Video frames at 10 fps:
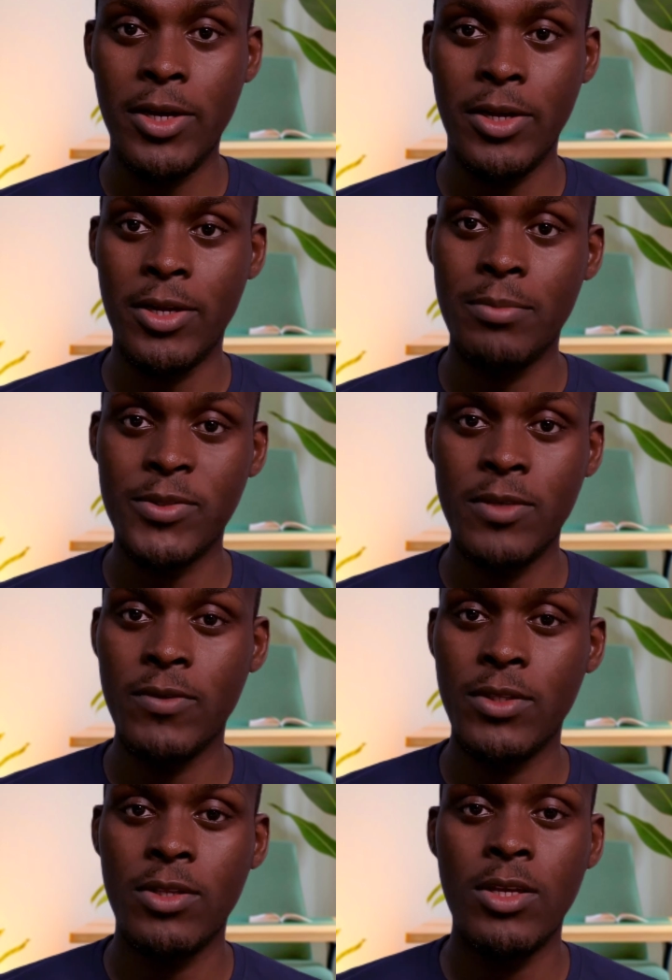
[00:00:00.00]
Hi, I'm
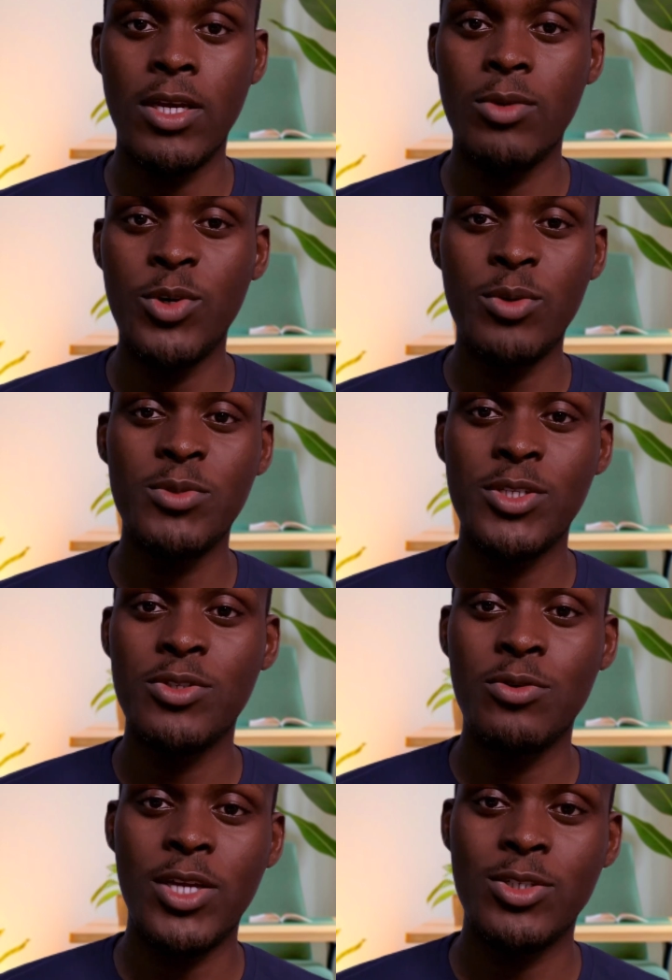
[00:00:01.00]
Steven, and welcome to
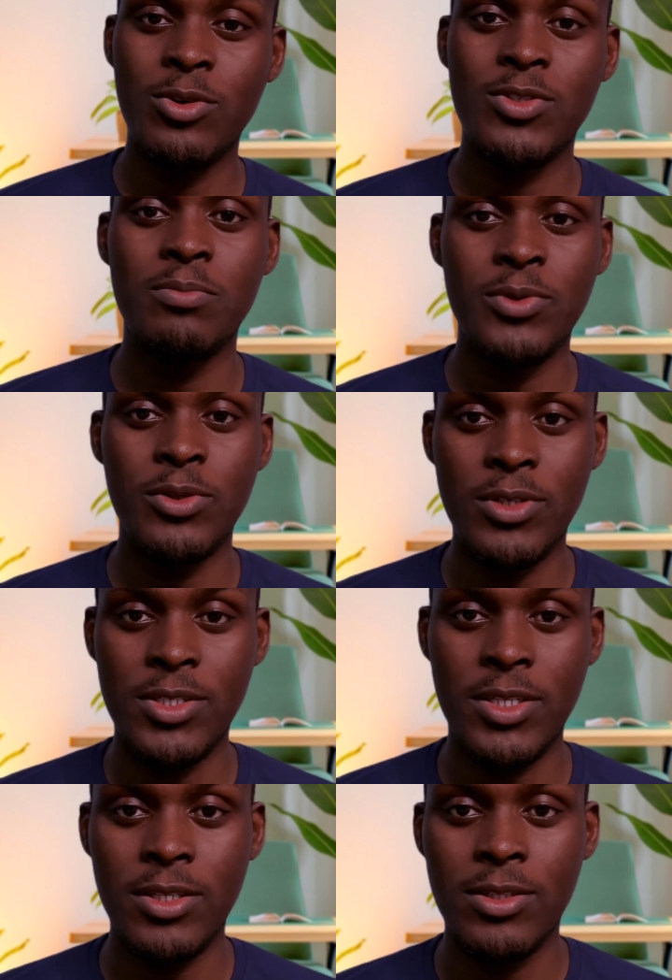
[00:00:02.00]
this crash course on product
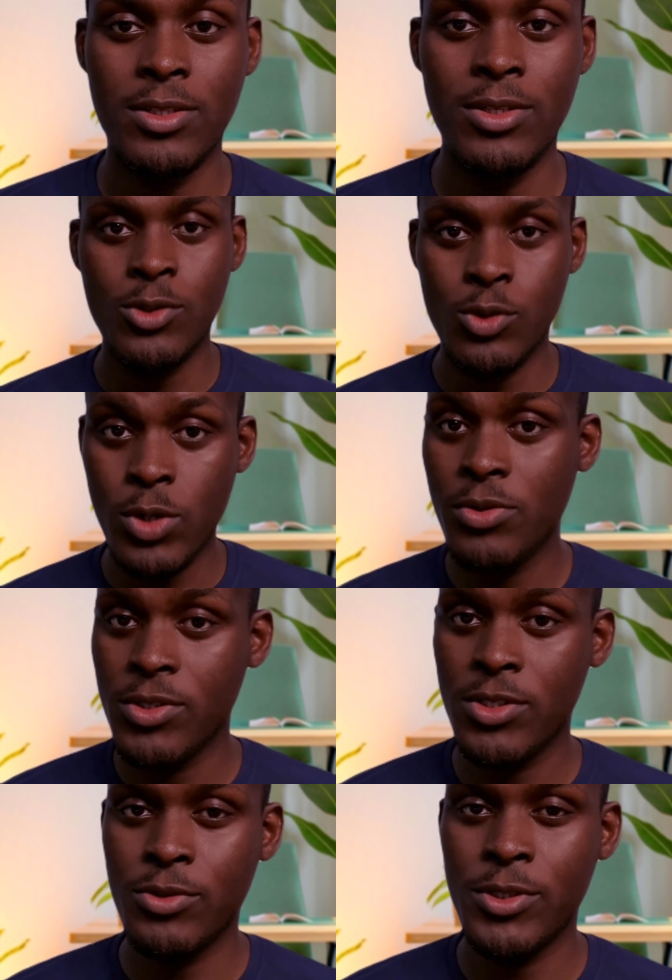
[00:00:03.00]
design. Throughout
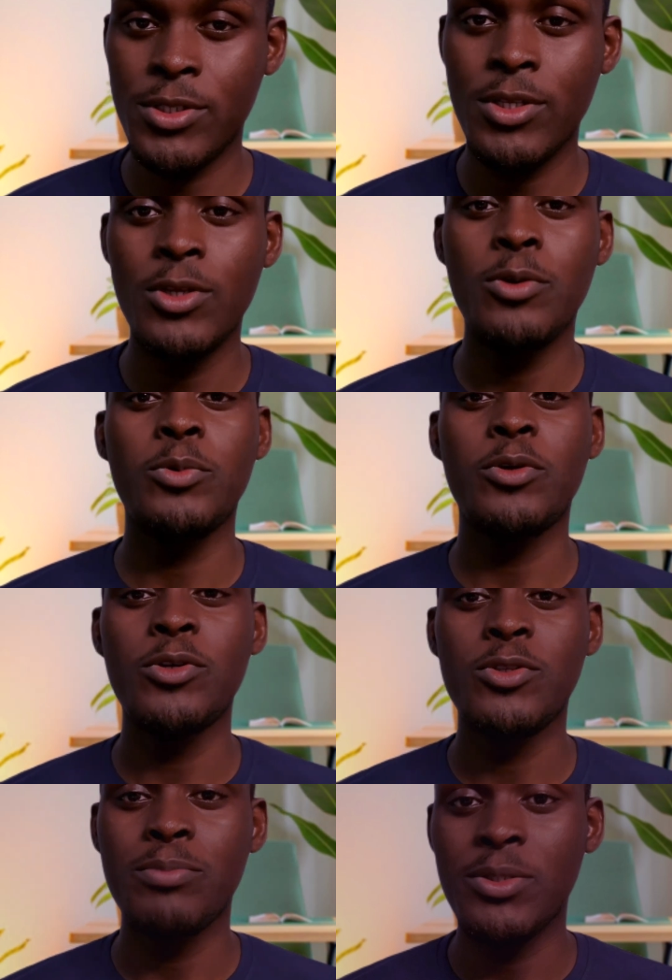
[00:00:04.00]
this series, we're
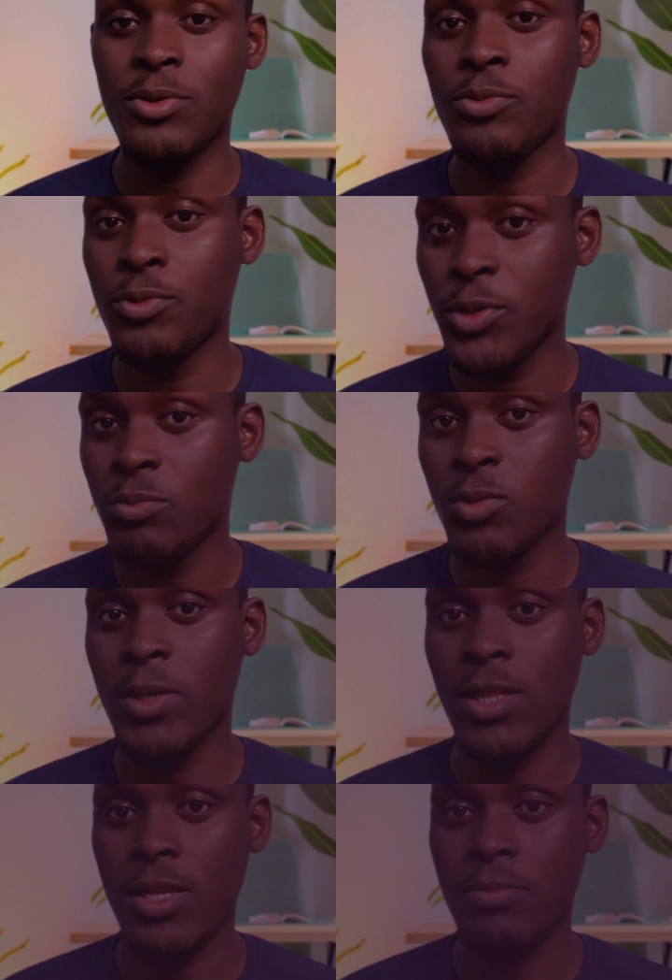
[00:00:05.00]
going to build a real
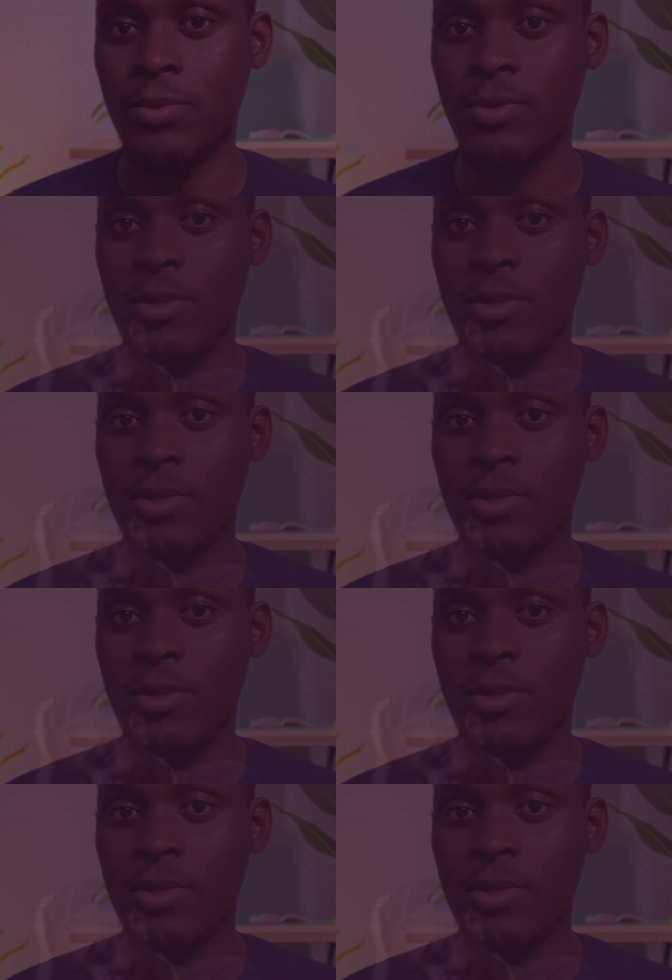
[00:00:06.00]
mobile app,